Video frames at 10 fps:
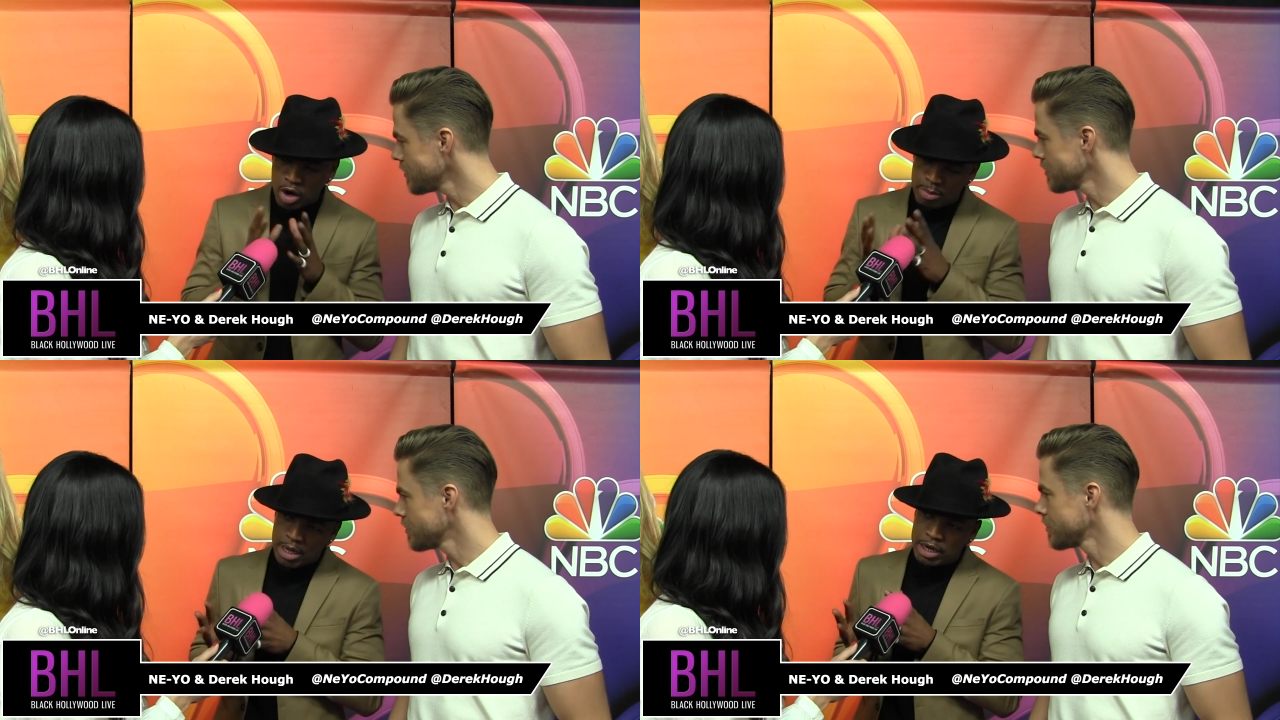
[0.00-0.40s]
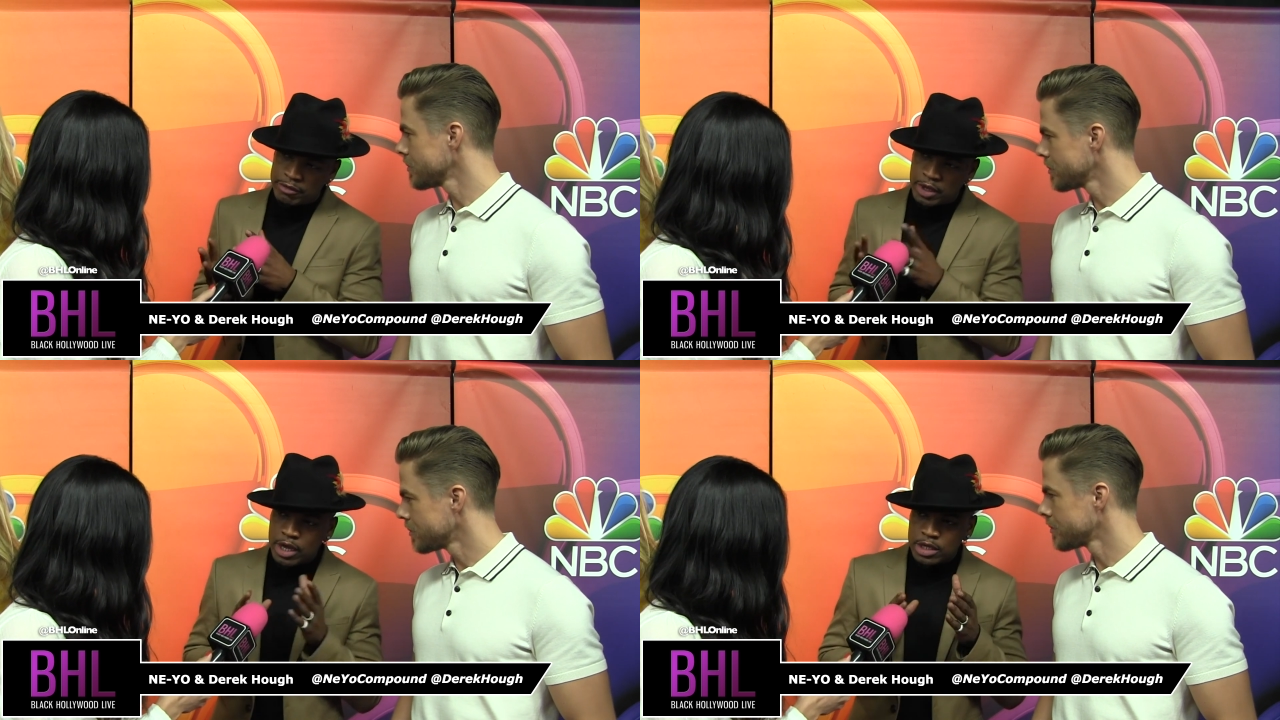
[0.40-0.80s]
Speaker 1: or
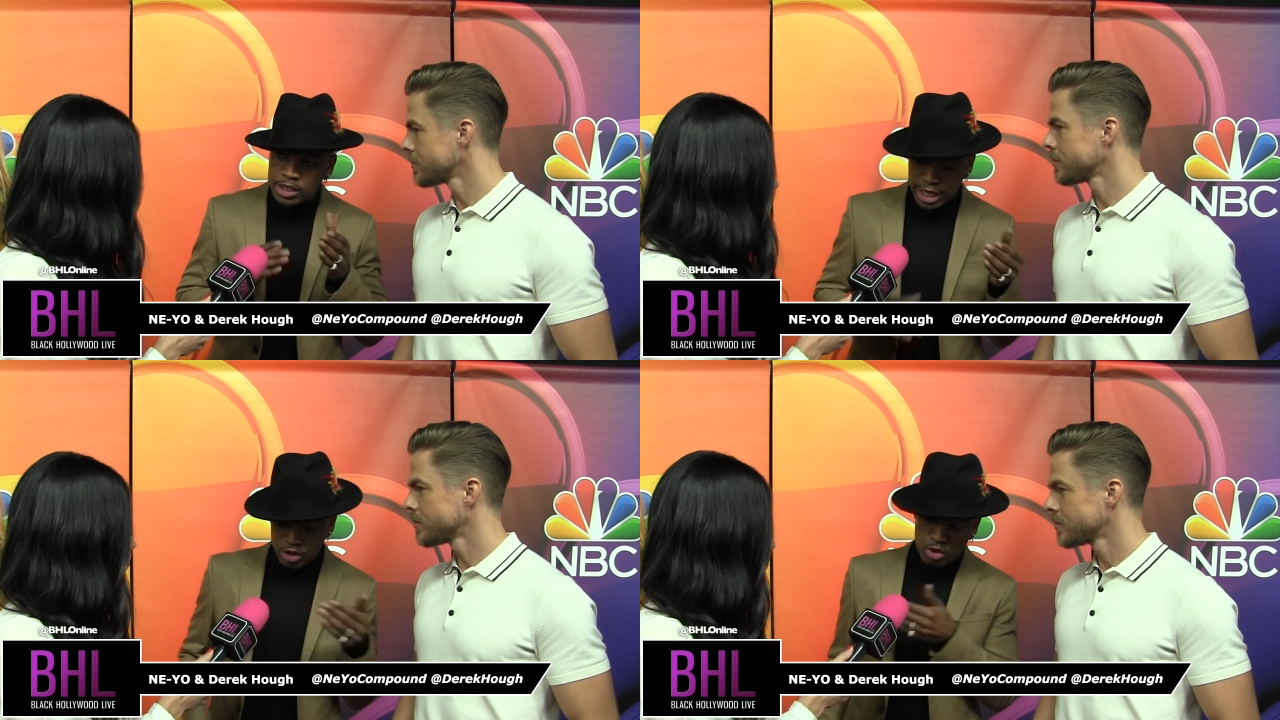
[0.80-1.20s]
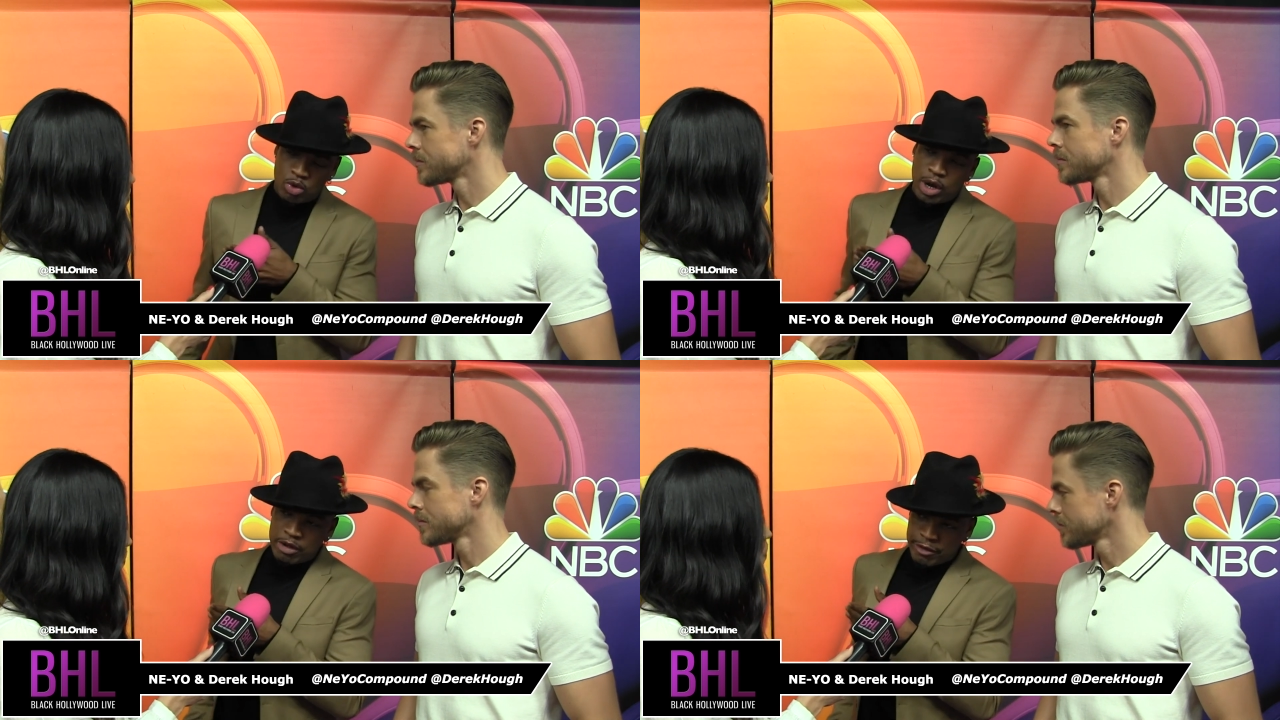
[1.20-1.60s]
above to get through the
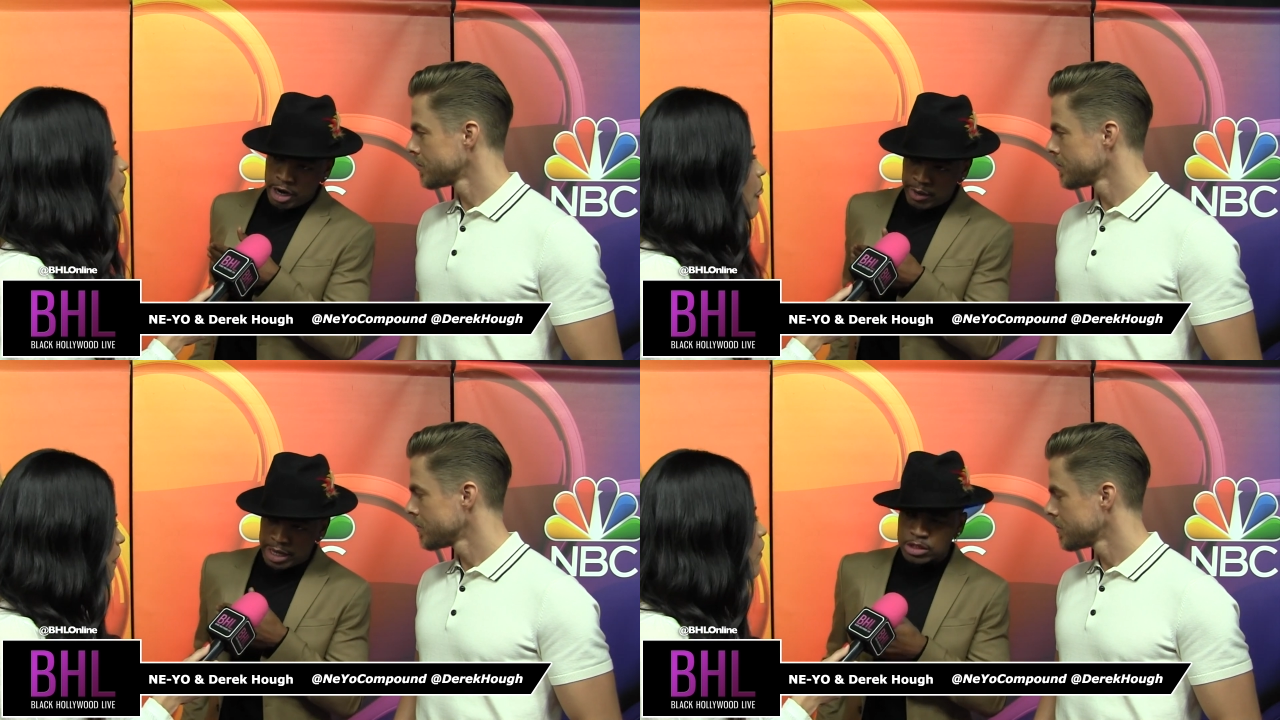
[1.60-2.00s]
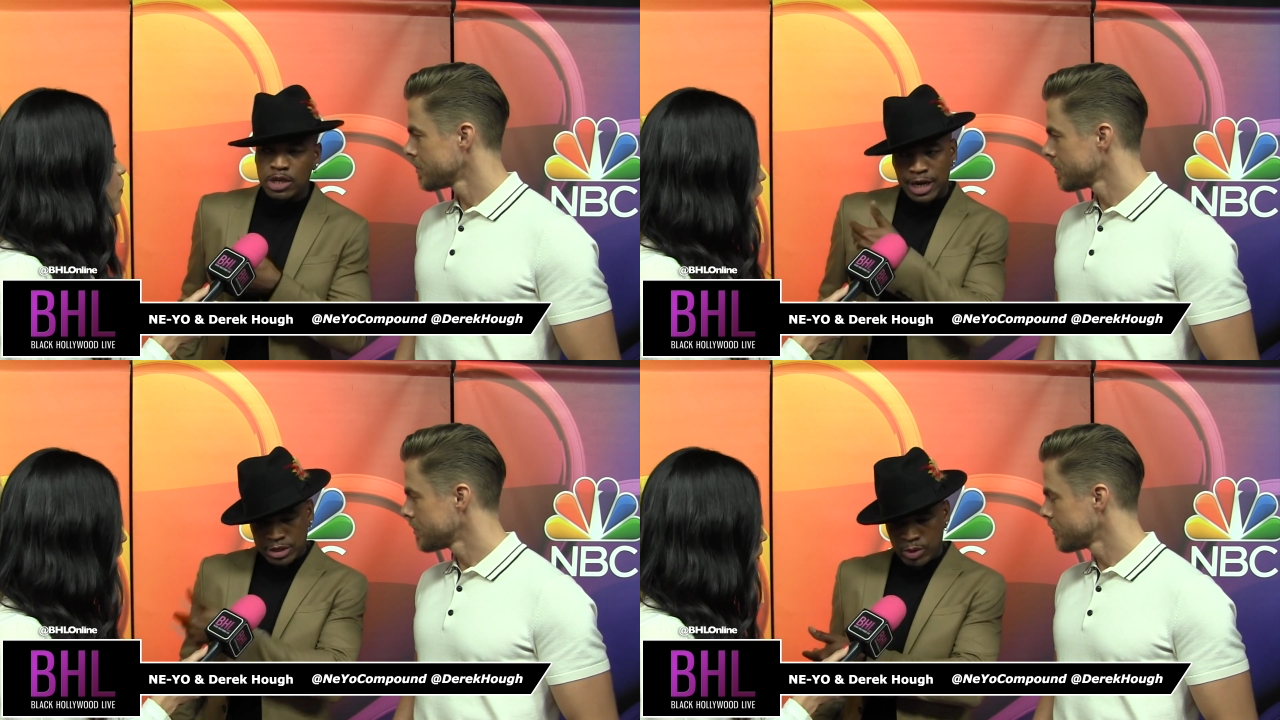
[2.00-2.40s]
qualifier round, so
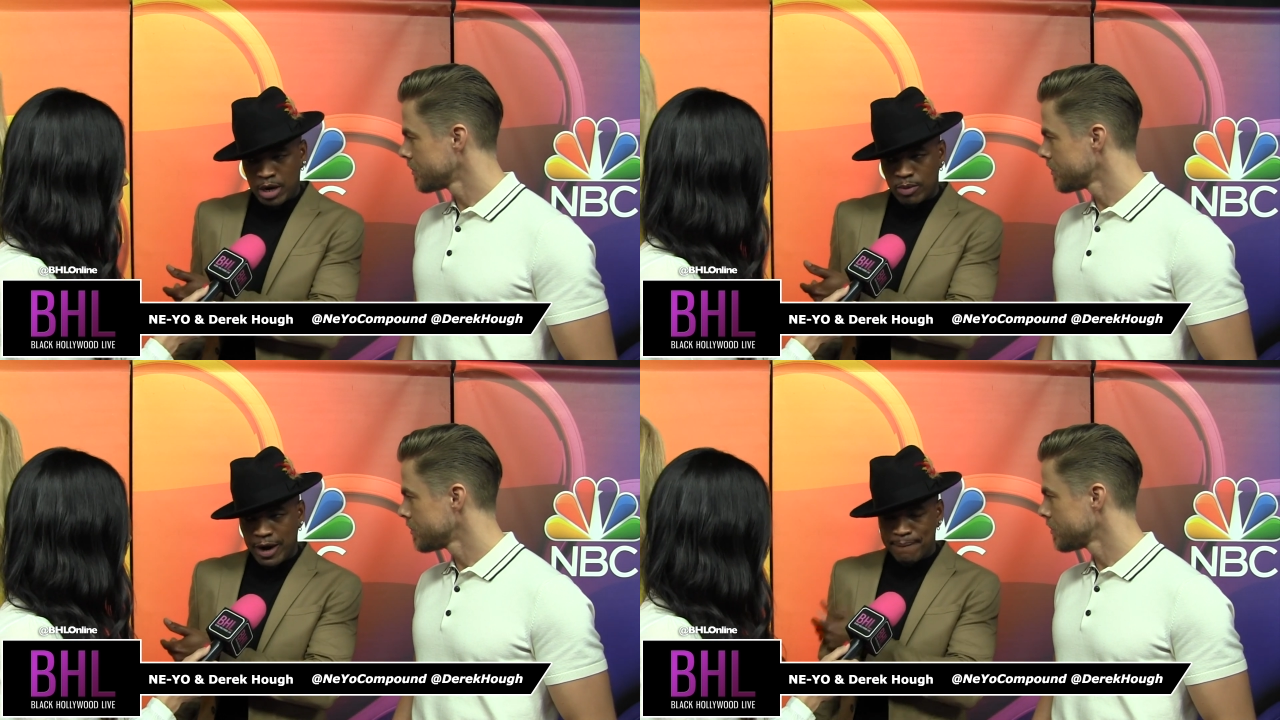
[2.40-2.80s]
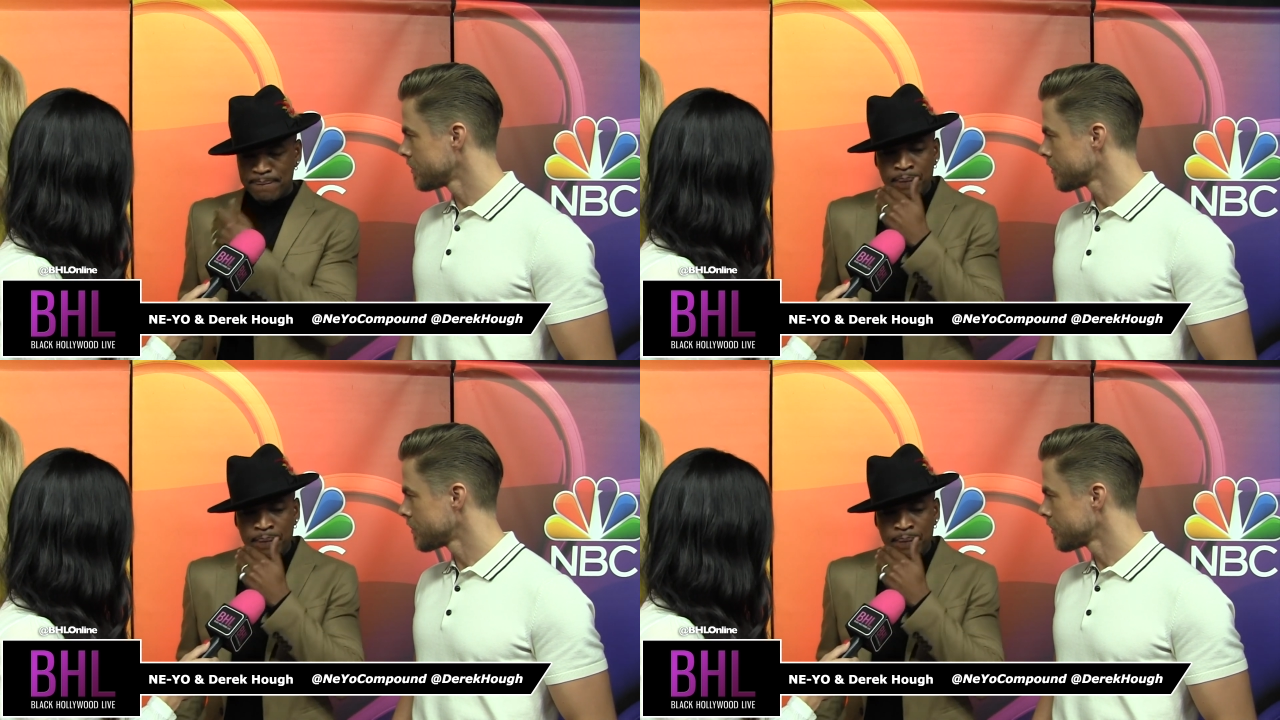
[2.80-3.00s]
the next round, right?